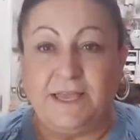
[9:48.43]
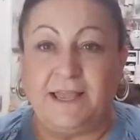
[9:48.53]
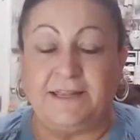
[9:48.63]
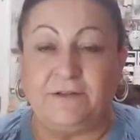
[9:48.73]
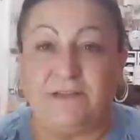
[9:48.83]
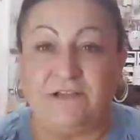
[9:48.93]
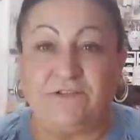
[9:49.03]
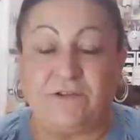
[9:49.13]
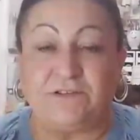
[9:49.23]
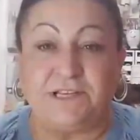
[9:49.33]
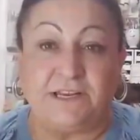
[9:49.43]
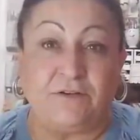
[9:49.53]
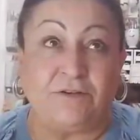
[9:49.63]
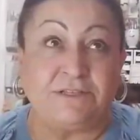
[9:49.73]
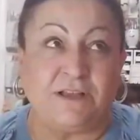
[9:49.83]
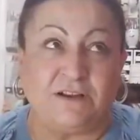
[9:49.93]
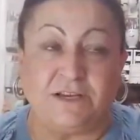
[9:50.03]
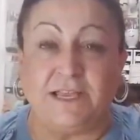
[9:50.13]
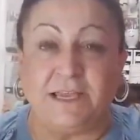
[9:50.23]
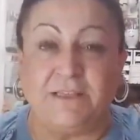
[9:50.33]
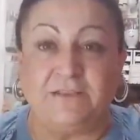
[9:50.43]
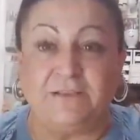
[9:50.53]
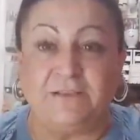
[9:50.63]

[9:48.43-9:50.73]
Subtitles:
and each container holds 180